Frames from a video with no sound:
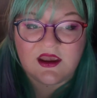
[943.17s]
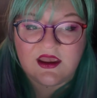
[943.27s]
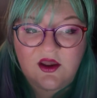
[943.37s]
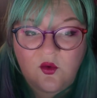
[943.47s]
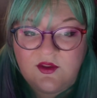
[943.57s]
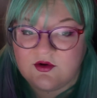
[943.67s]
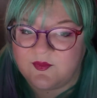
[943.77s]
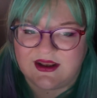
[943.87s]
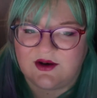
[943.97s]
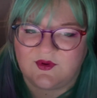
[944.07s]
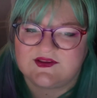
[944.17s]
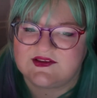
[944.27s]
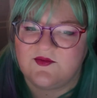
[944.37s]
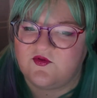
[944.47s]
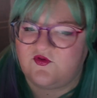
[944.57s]
He only repeated what
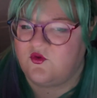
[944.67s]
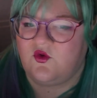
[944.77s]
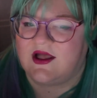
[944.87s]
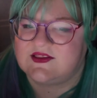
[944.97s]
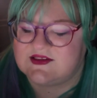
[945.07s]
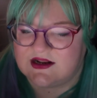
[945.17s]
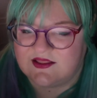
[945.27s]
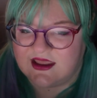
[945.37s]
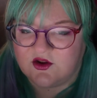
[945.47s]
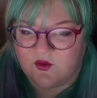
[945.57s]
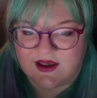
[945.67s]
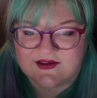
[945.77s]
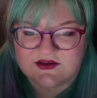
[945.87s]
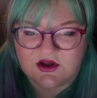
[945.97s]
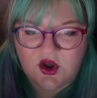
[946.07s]
some fool had said in the
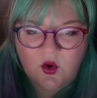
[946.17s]
inquest.